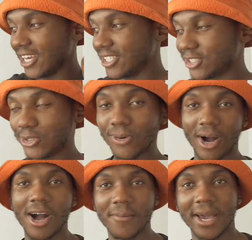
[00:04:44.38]
It is too
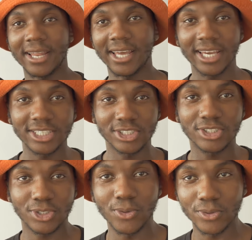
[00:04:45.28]
hot, man. Like, it is
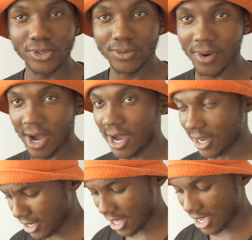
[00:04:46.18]
too
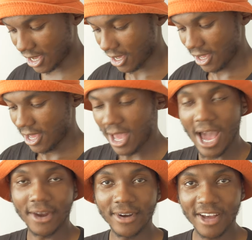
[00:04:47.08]
hot. Like,
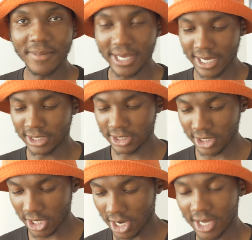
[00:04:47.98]
I don't have my
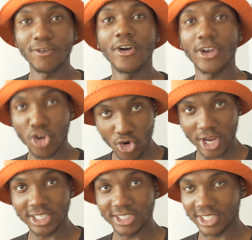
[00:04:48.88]
AC on. I'm going
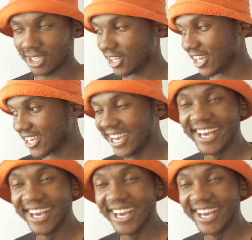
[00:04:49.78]
crazy. Like,